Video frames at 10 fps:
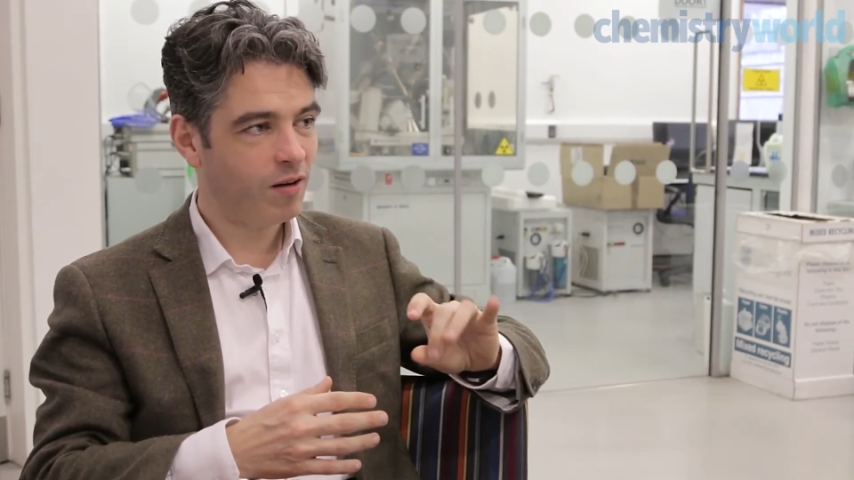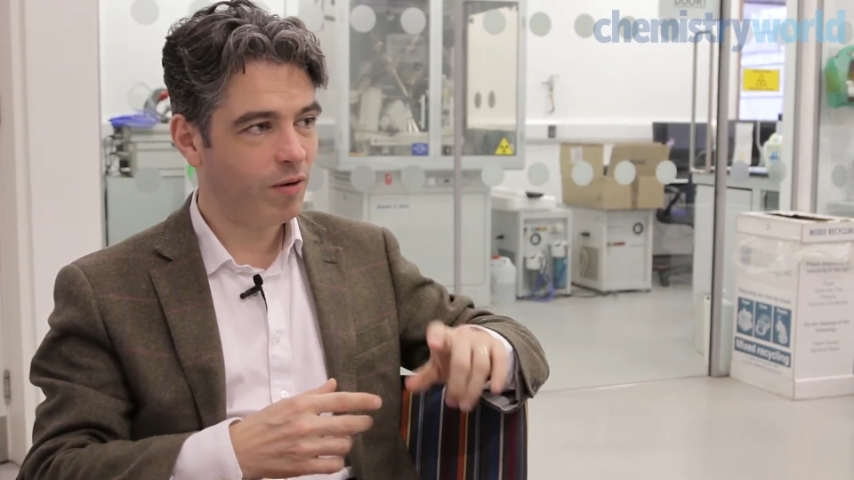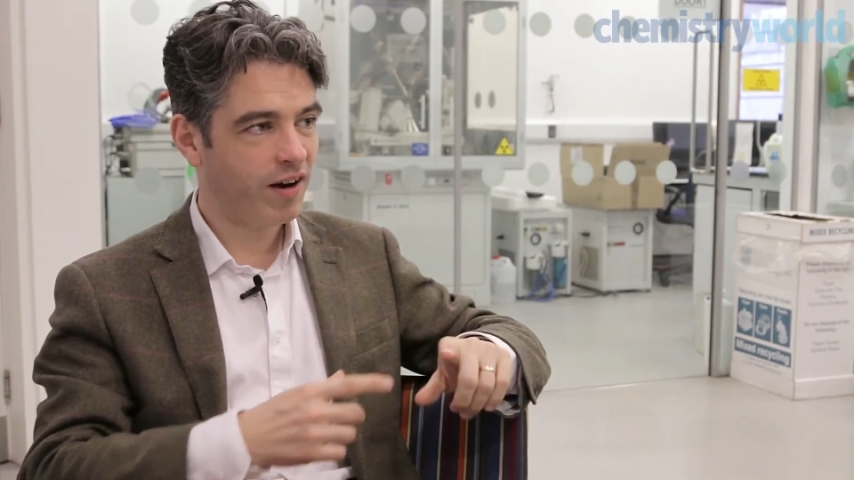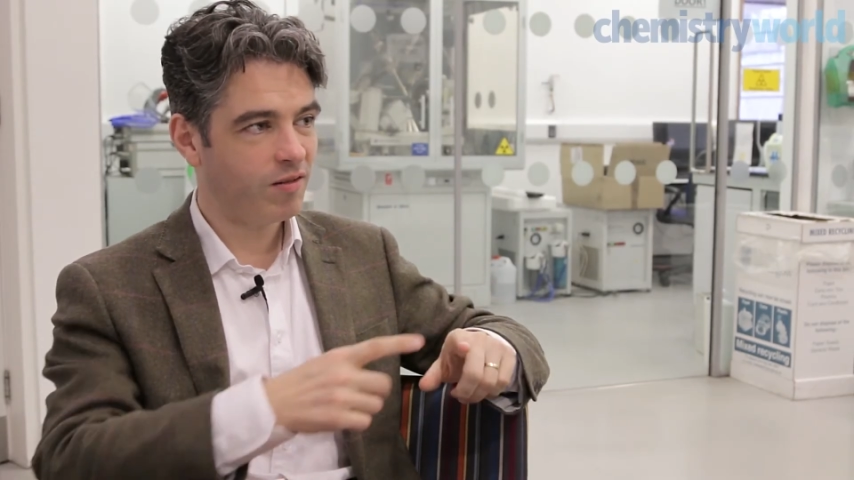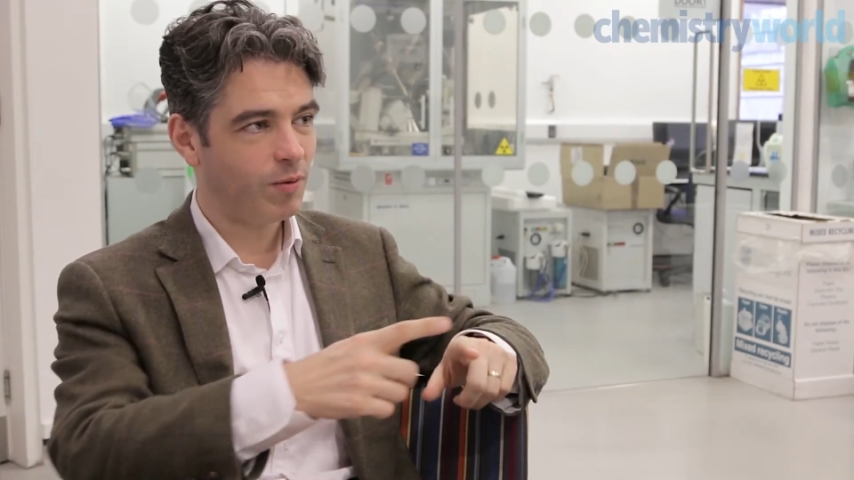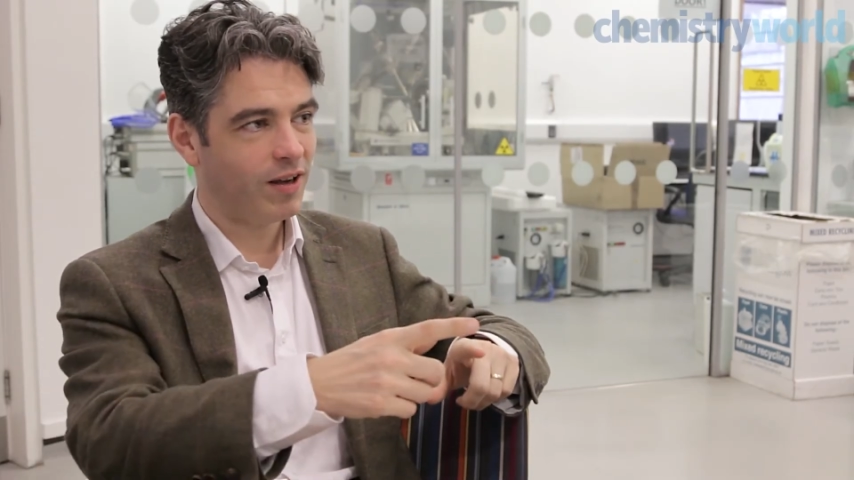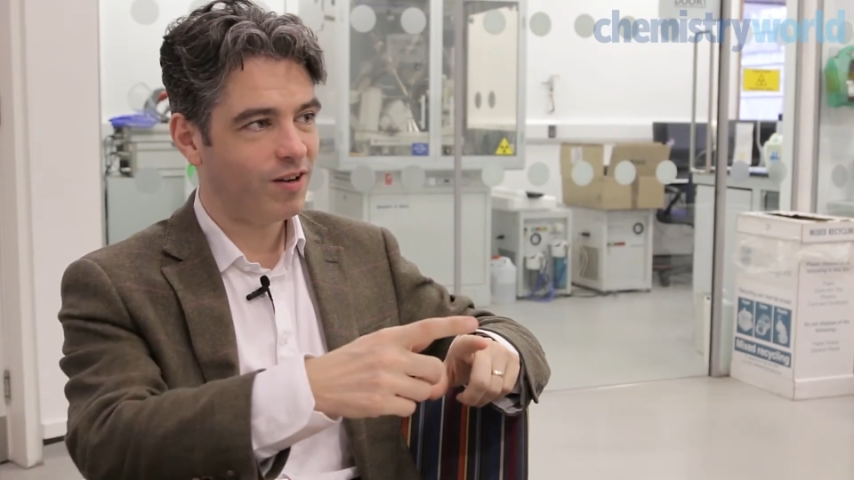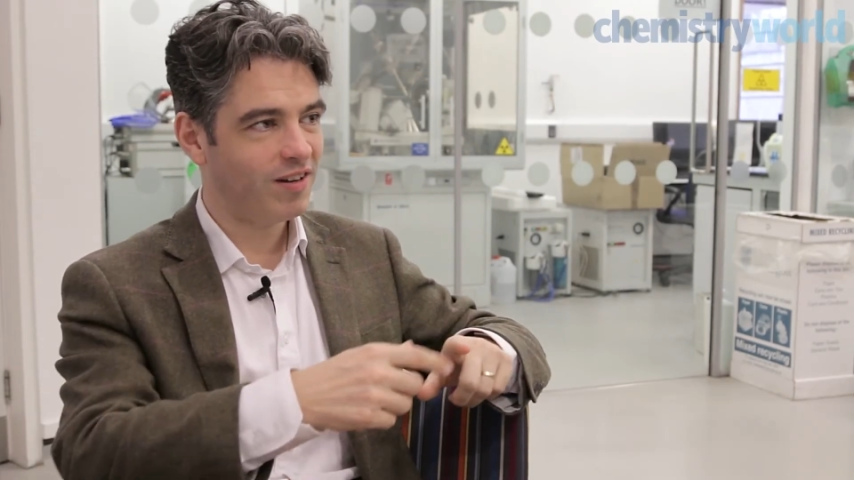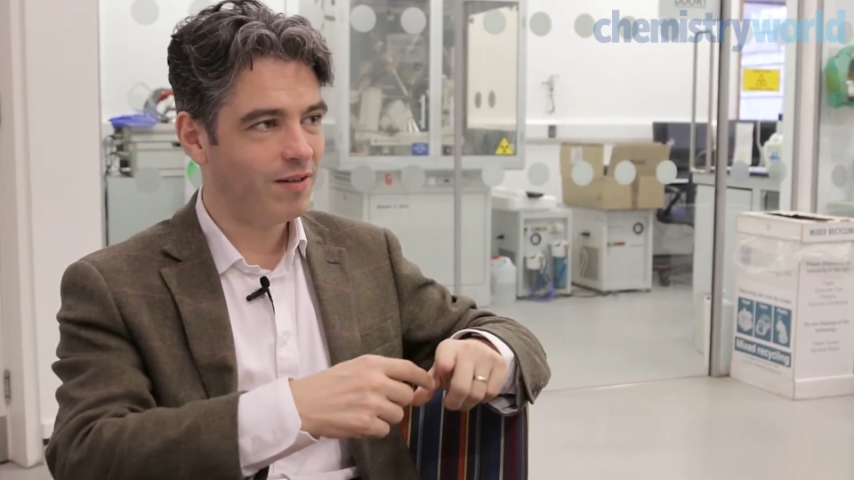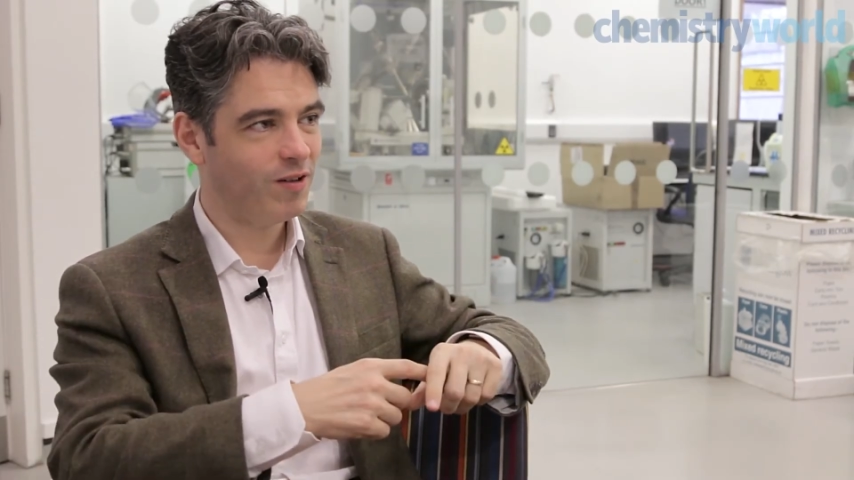whereas we can
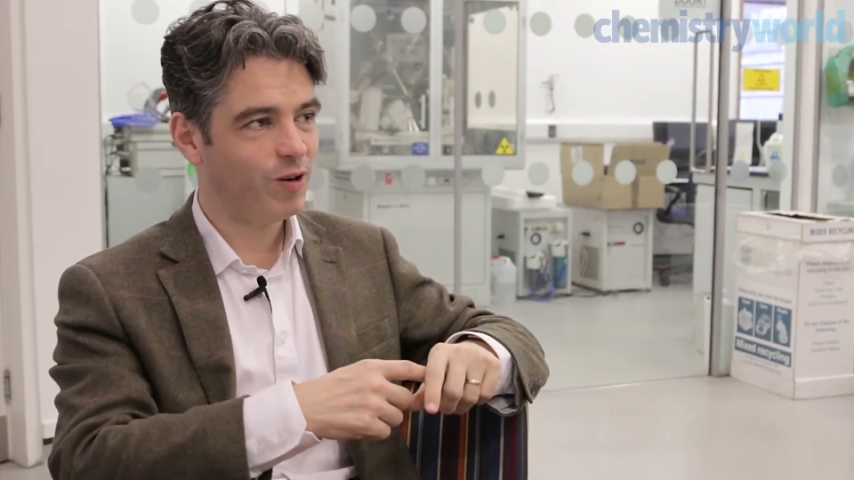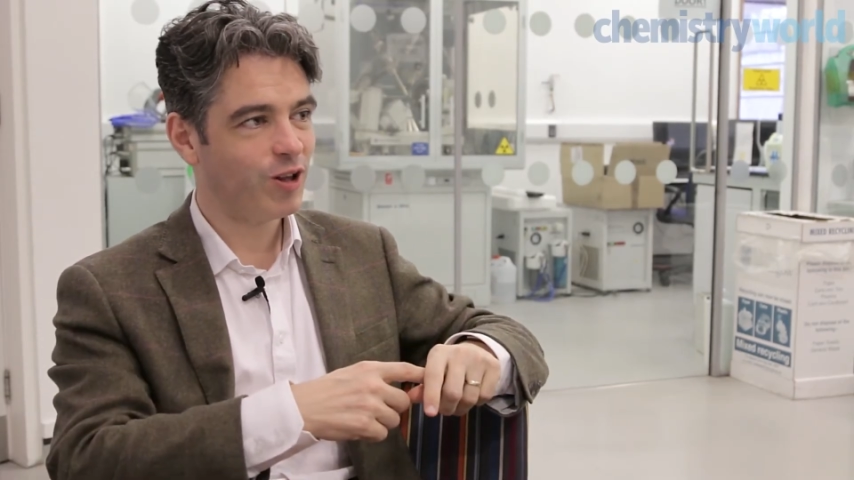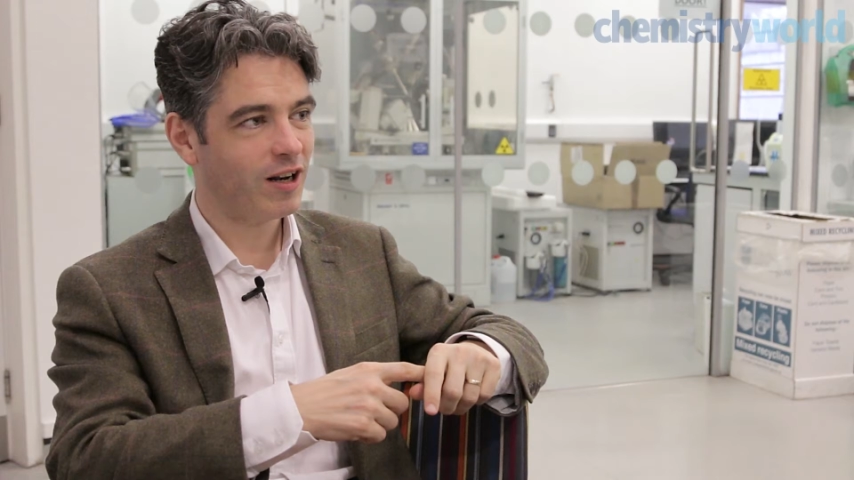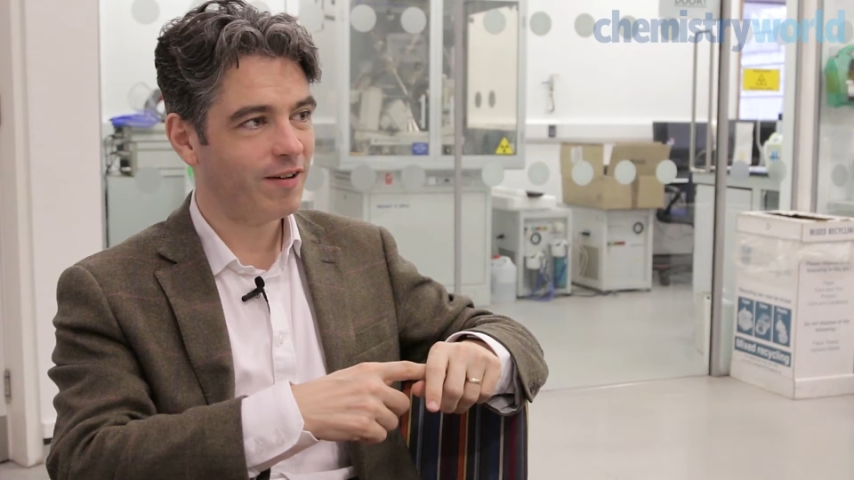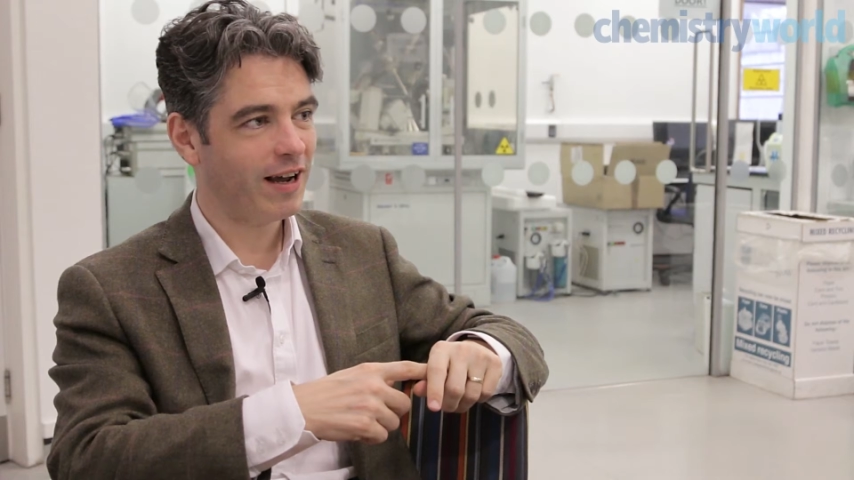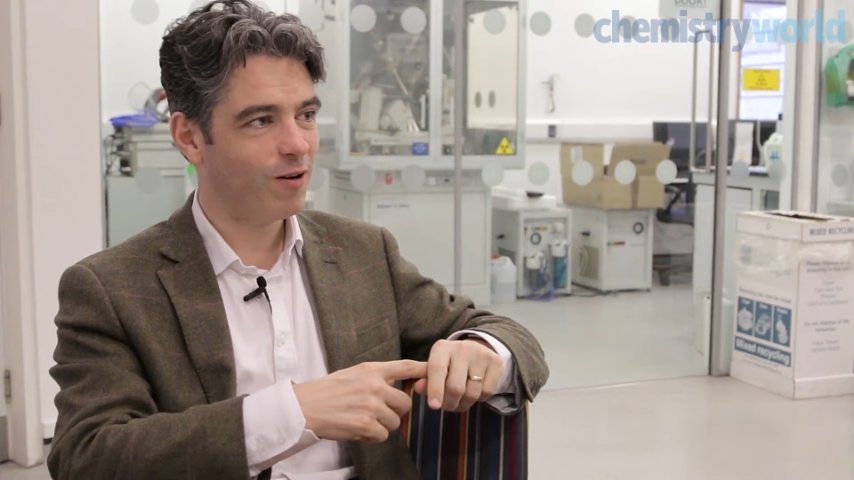use evolutionary